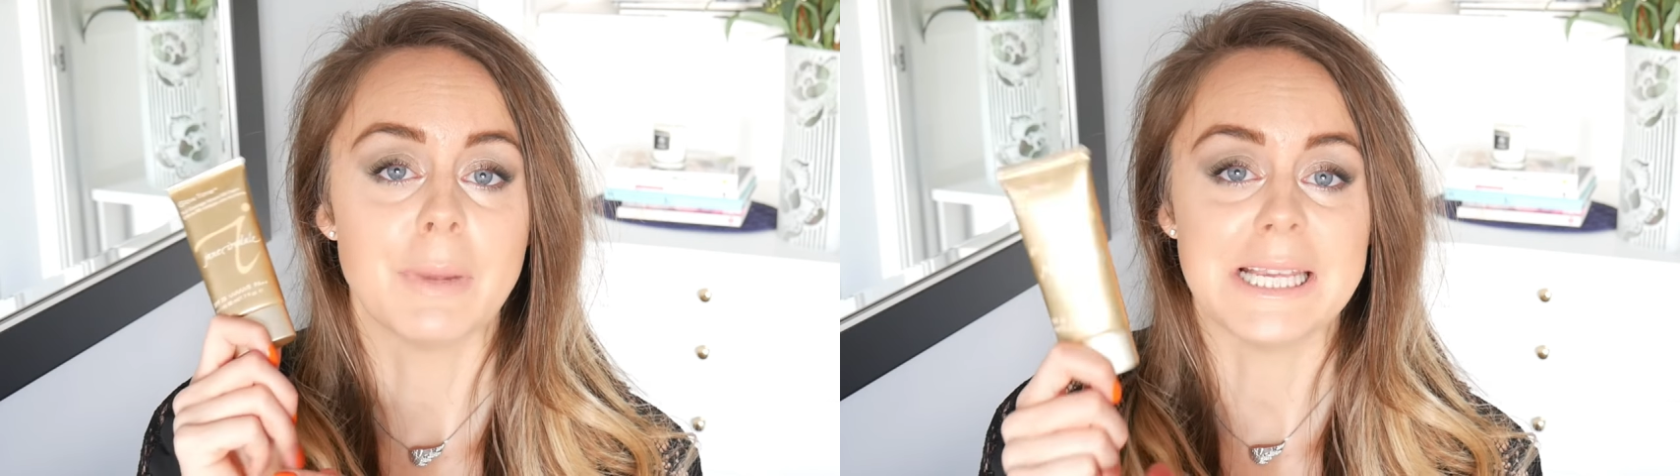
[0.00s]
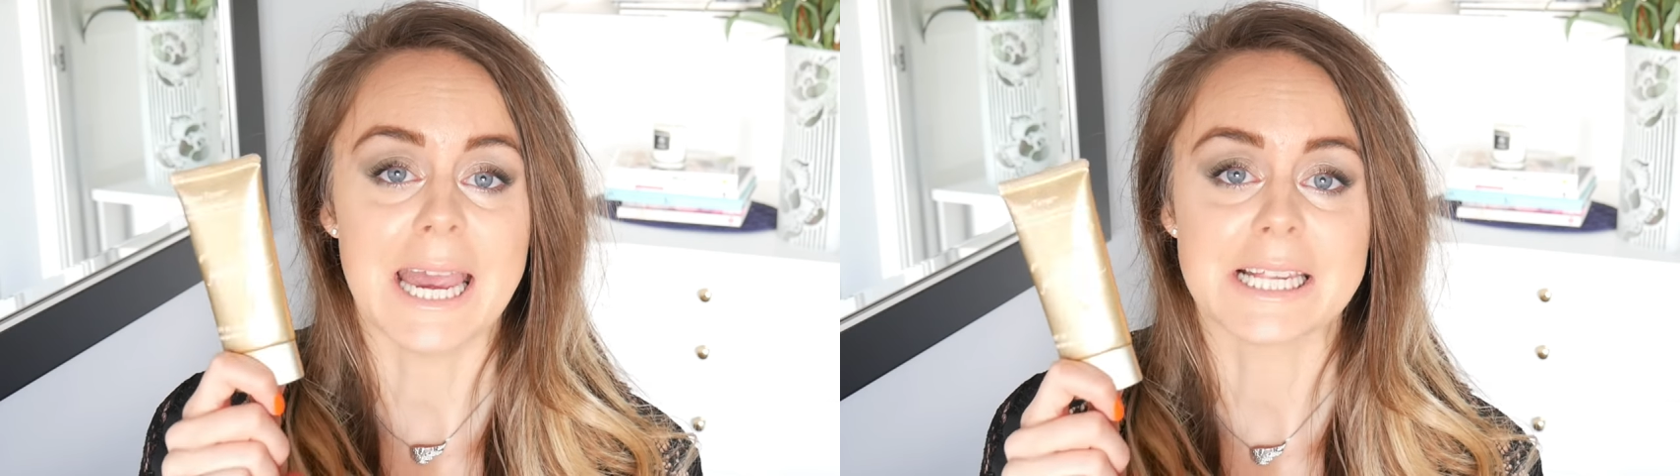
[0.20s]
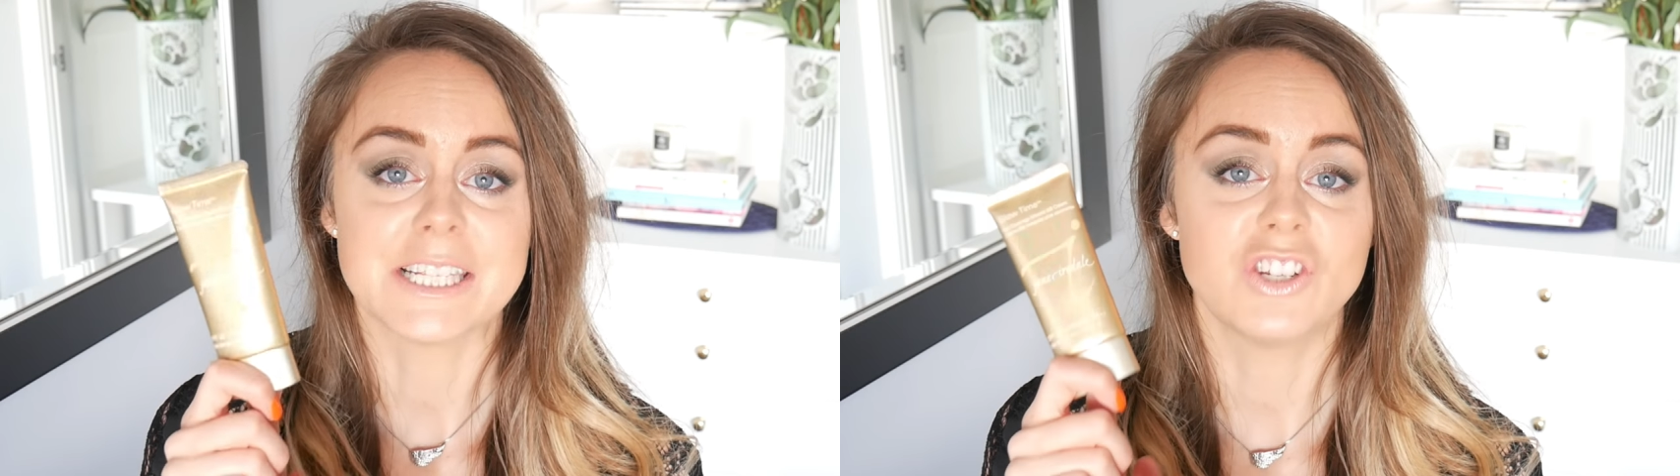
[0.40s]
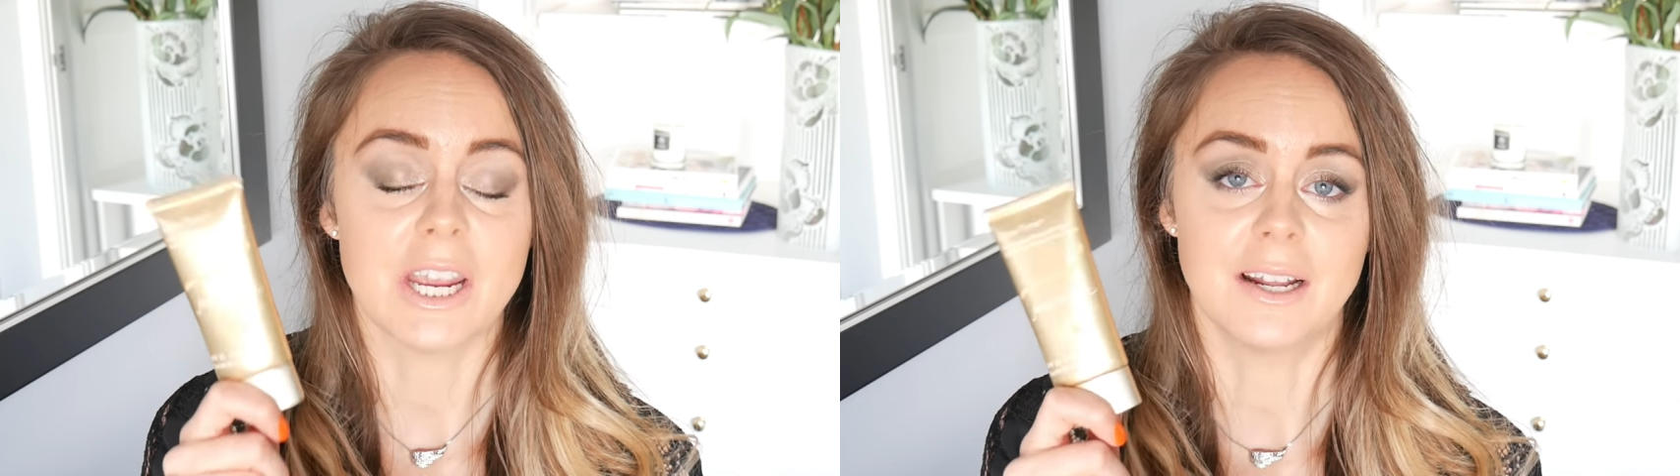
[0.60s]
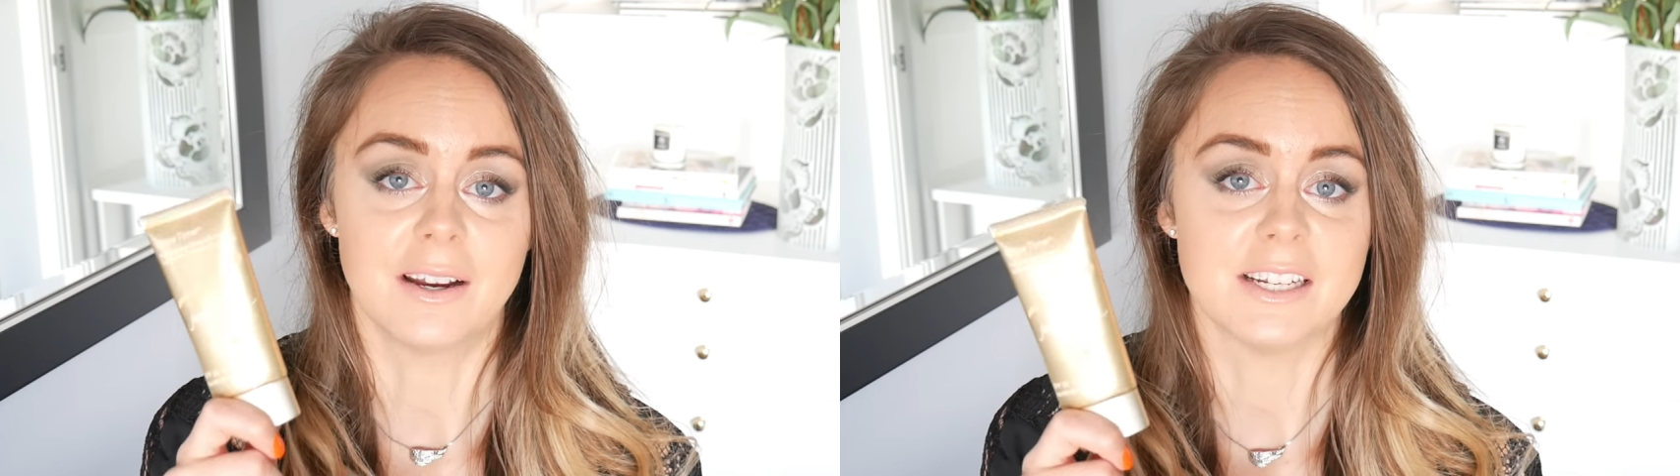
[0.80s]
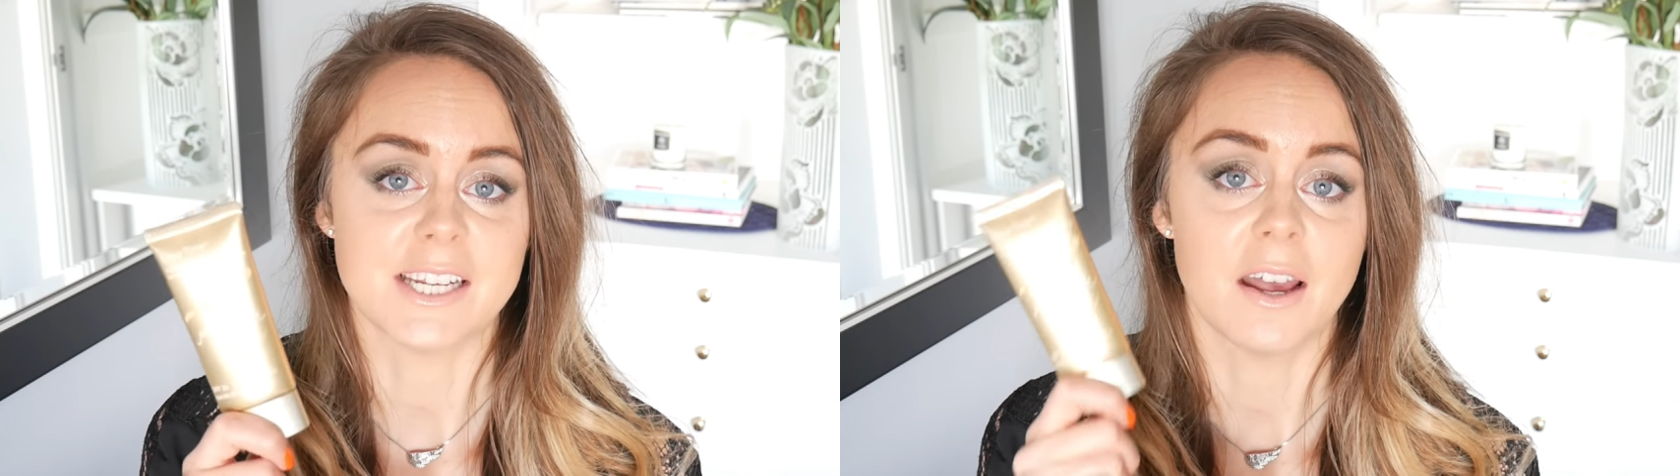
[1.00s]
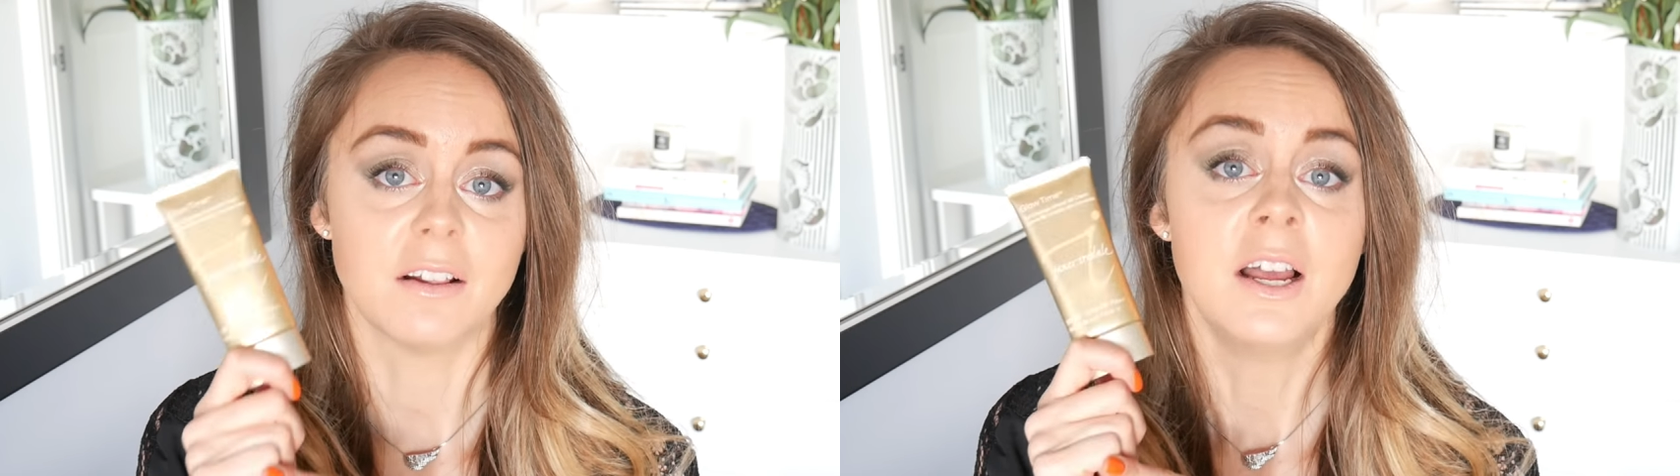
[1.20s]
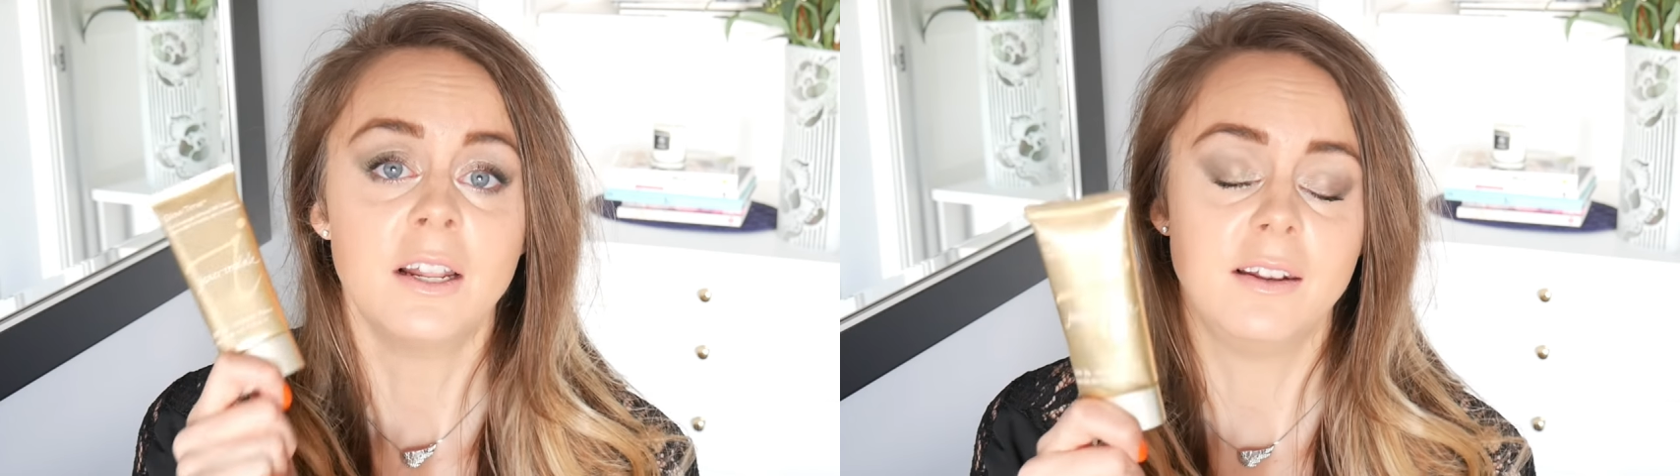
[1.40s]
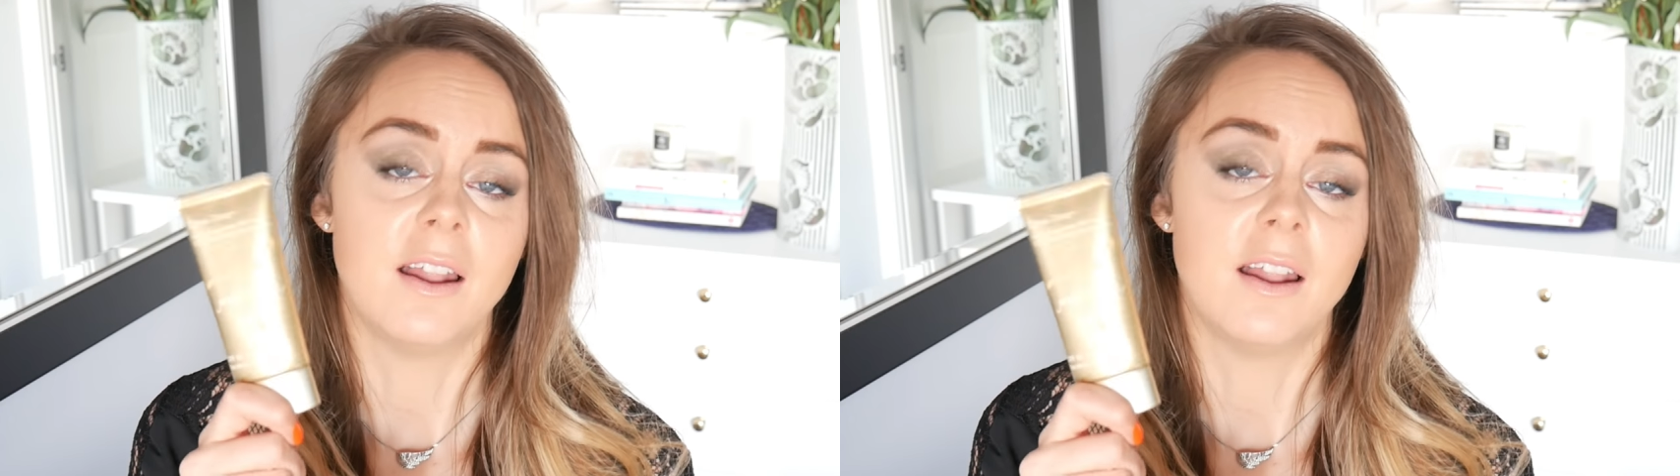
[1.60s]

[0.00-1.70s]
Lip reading: yes, Jane Iredale,